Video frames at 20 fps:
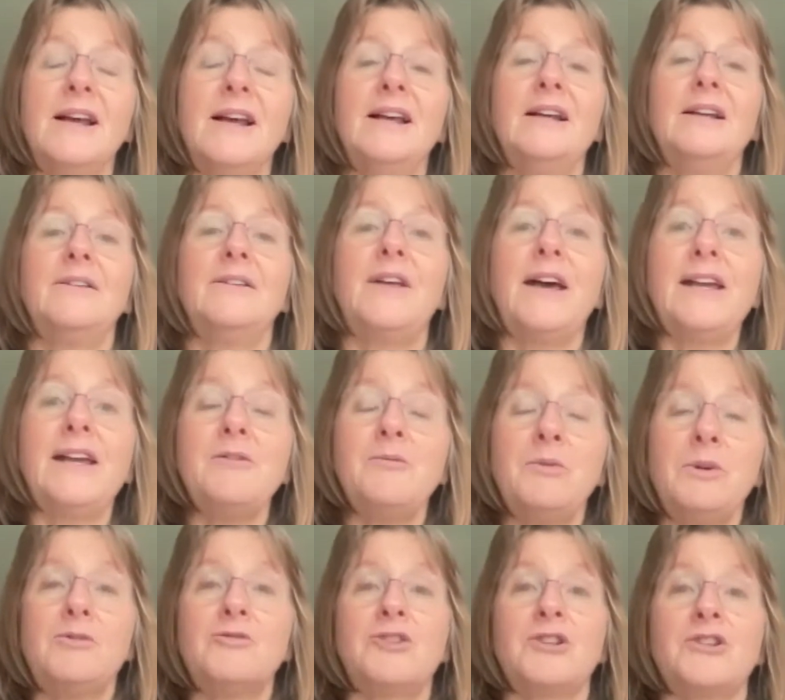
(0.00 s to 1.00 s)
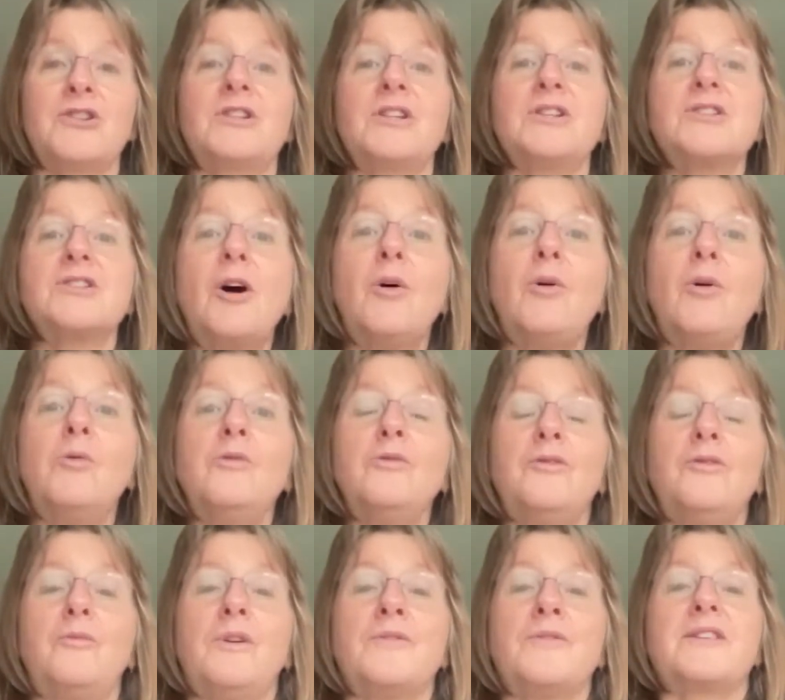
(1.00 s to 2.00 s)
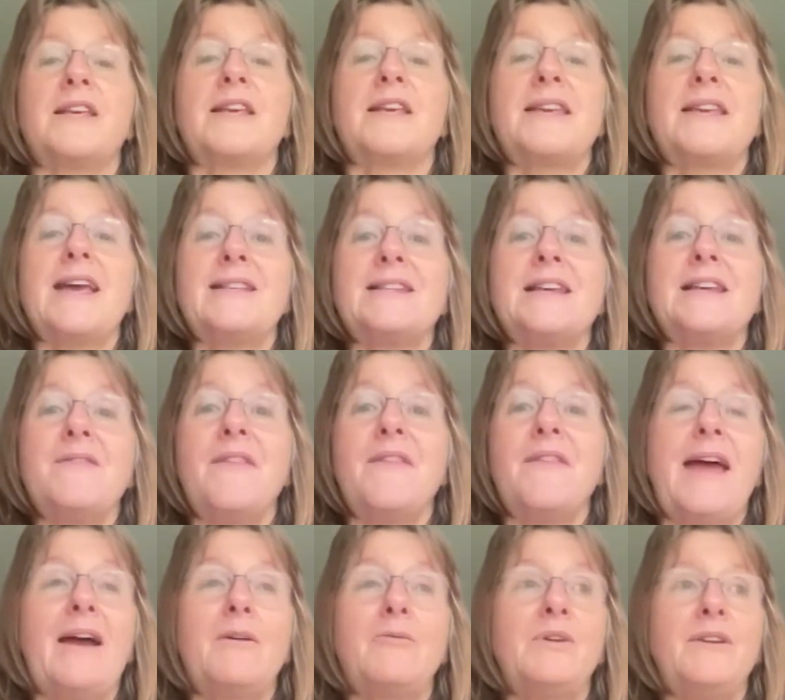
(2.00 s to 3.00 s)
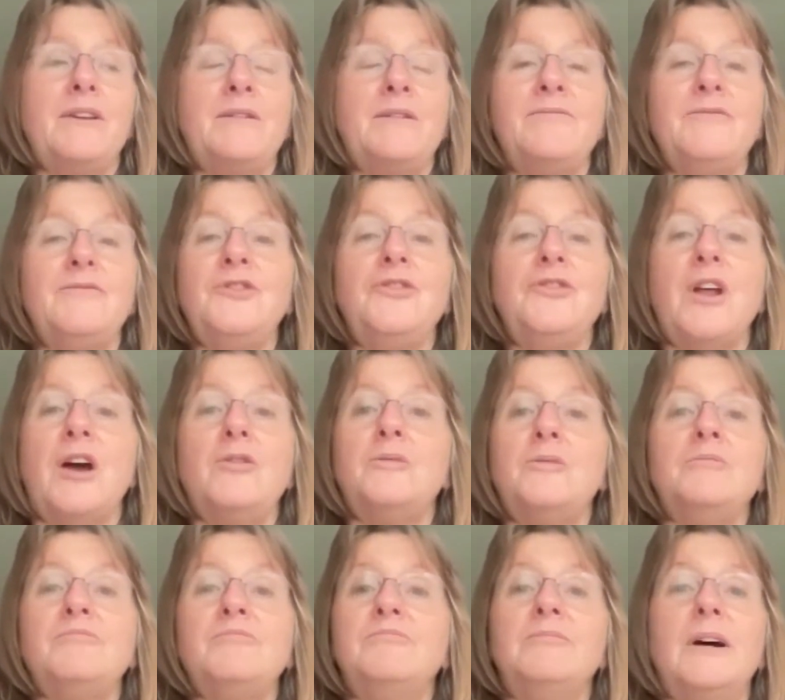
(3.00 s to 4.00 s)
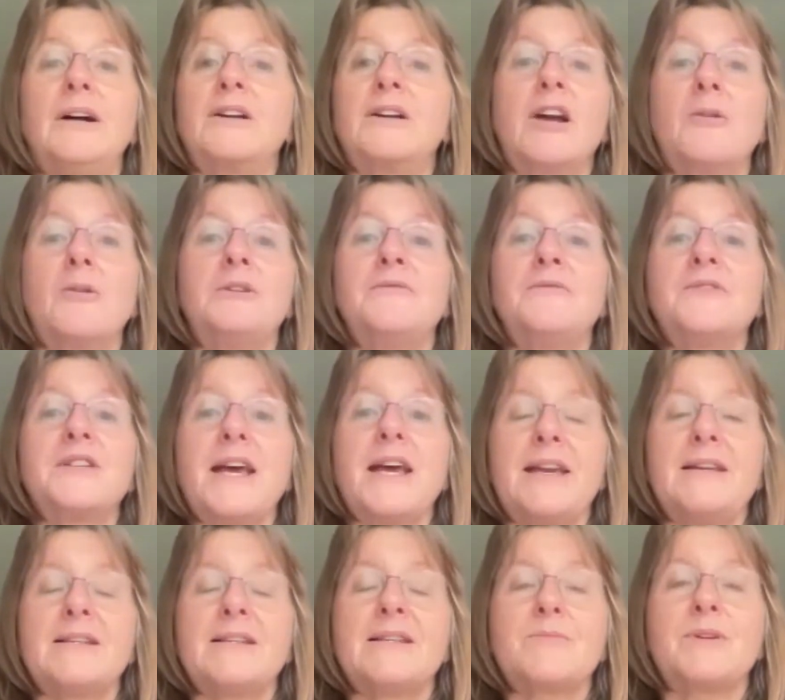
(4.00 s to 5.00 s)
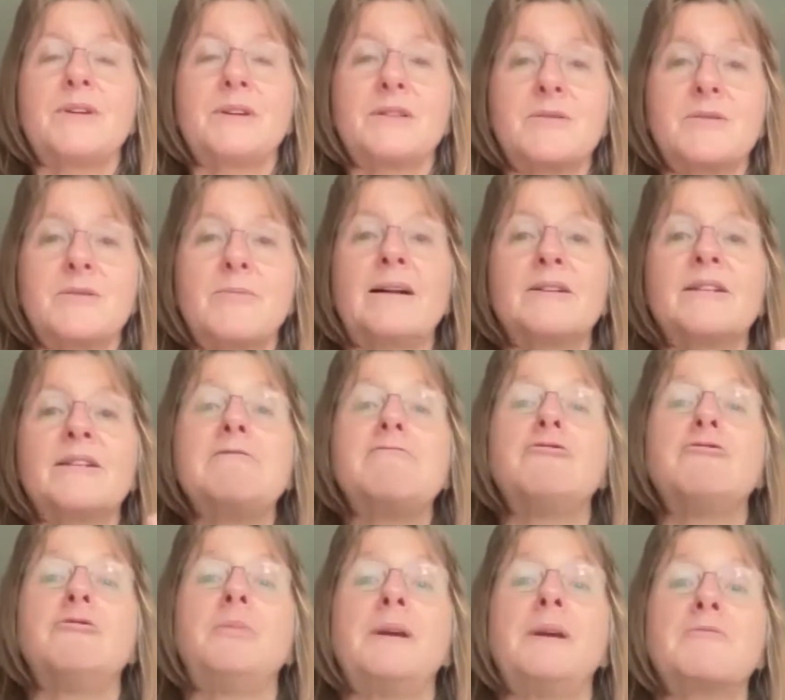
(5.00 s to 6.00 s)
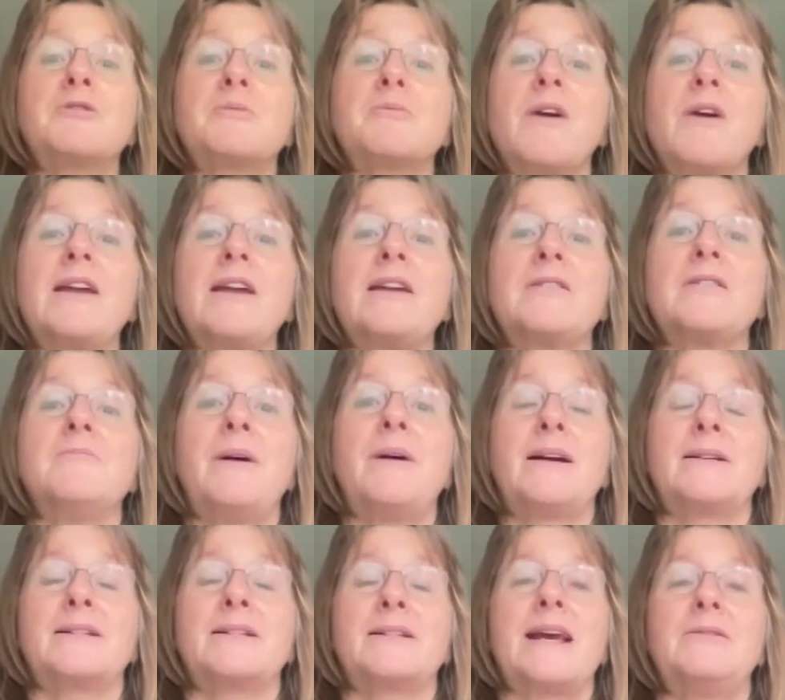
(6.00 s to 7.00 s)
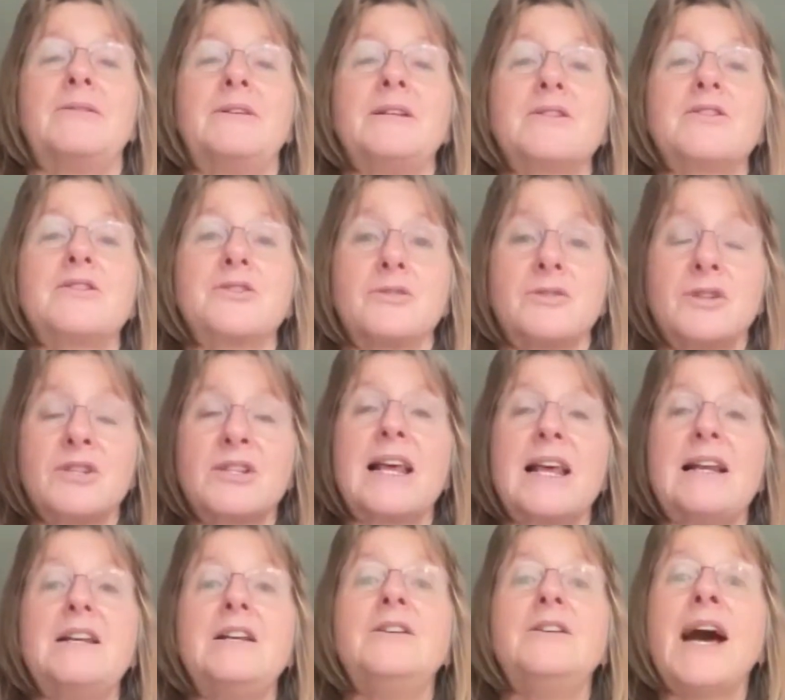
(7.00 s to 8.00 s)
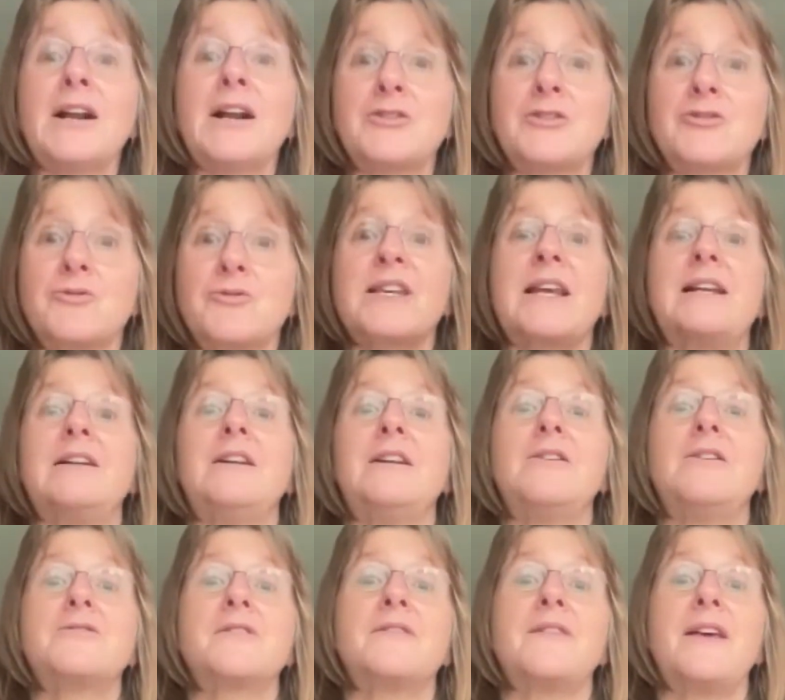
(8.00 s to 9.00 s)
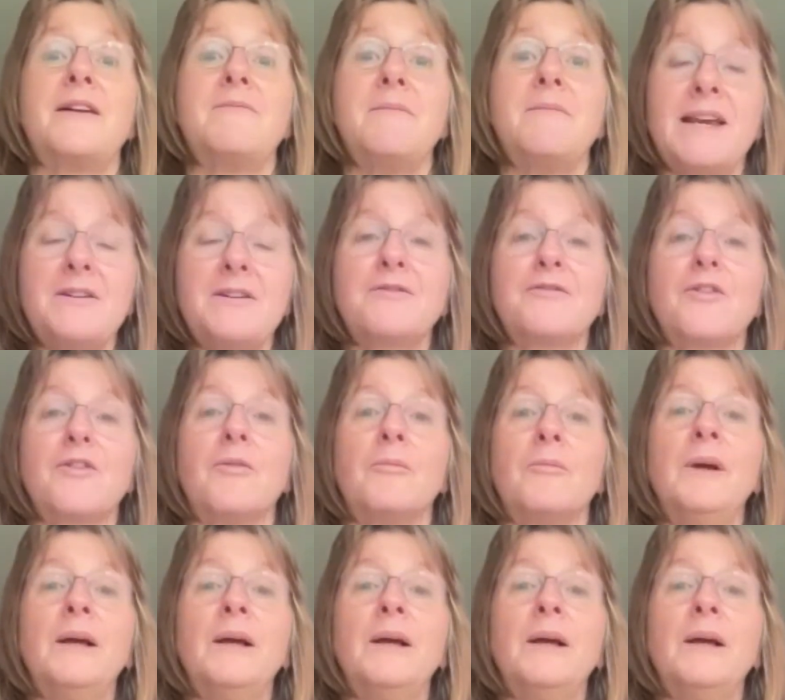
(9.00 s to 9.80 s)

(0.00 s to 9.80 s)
They will just dissolve once they get in there within, you know, a couple of days, because the bacteria will be able to break them back down into the sort of natural cellulose that they're made from.